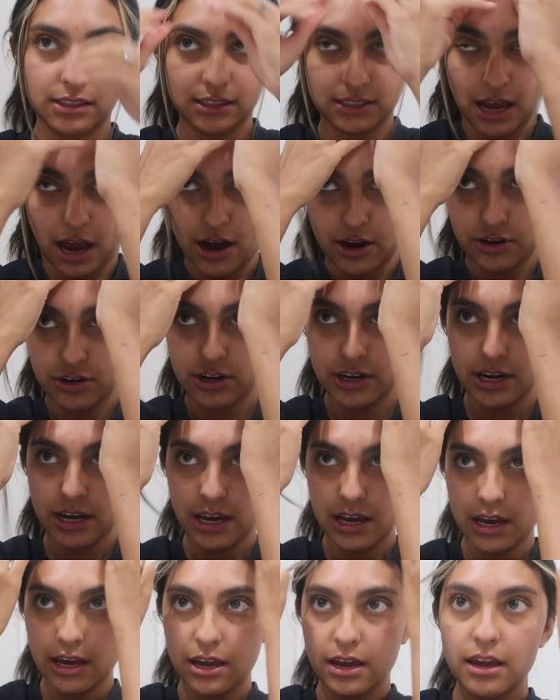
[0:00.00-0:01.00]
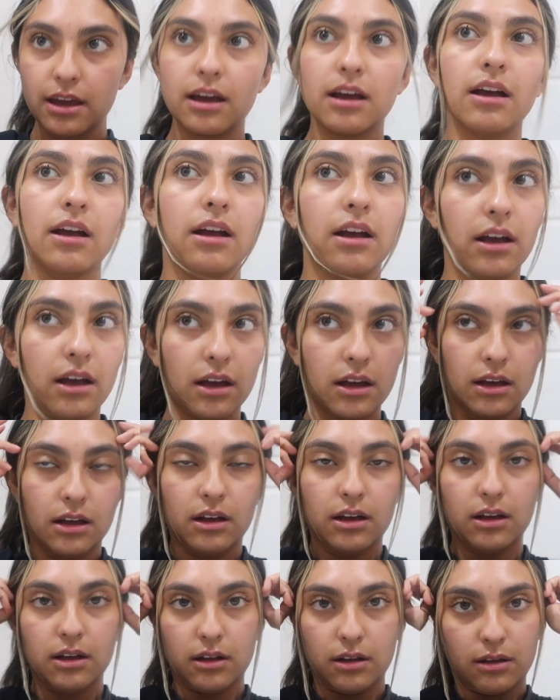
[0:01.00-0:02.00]
Saturday,
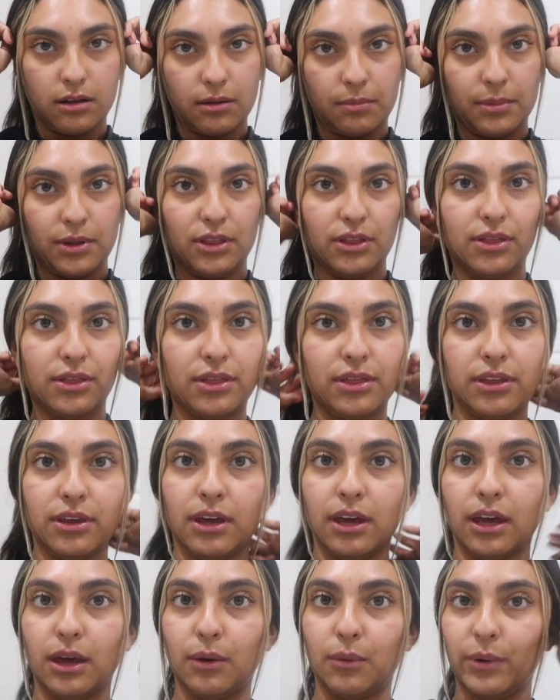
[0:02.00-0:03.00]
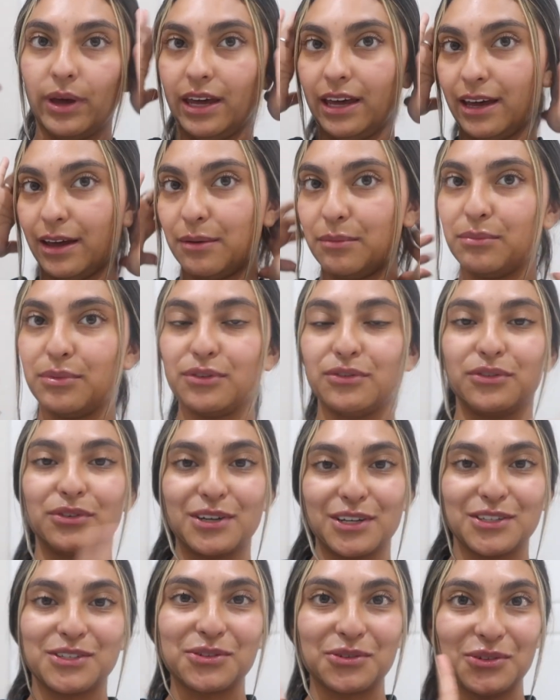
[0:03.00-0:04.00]
um, the weekend
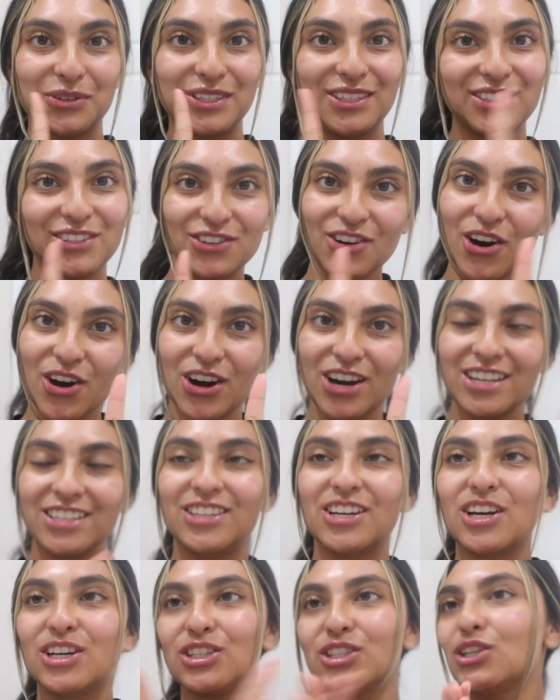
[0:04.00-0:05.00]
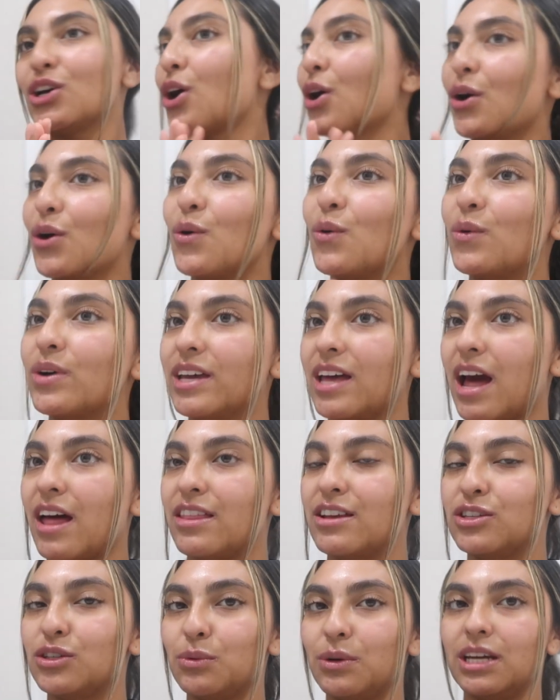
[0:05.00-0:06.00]
before school starts. So yeah,
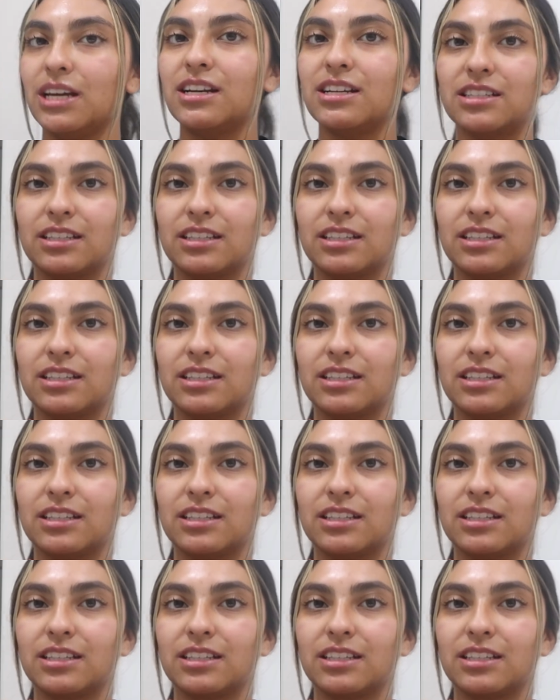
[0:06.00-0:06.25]
this weekend